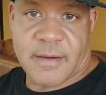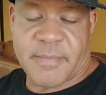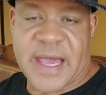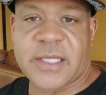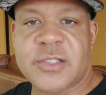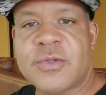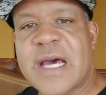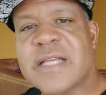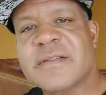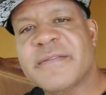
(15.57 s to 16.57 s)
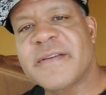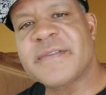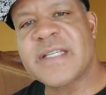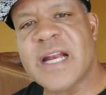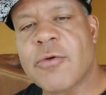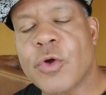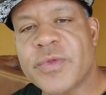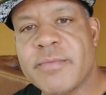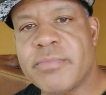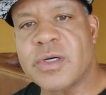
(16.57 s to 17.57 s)
Back in 2015, I
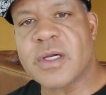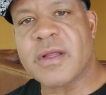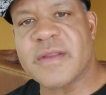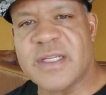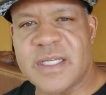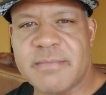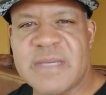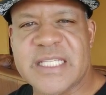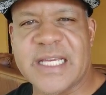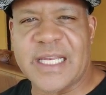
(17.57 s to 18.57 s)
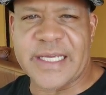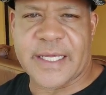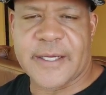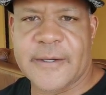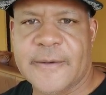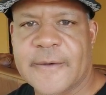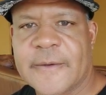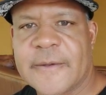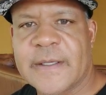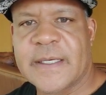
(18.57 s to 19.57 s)
wrote the book, The Missing Link.
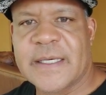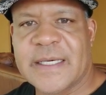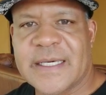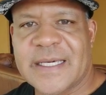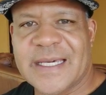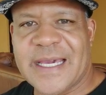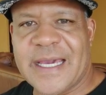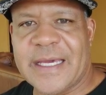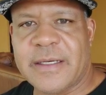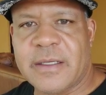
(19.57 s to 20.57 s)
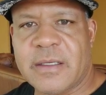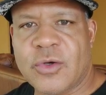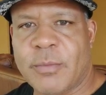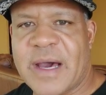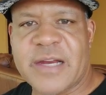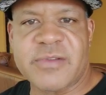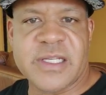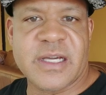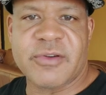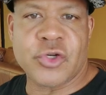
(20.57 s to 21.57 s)
And nobody
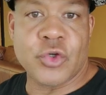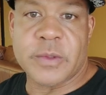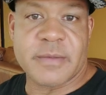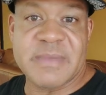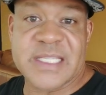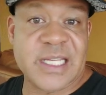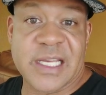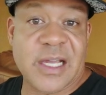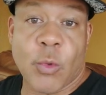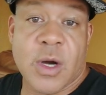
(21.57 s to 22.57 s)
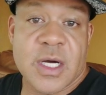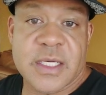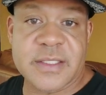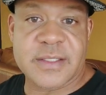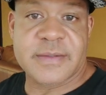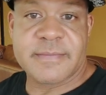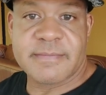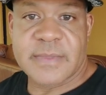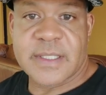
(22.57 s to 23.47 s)
really ever knew what the missing link was.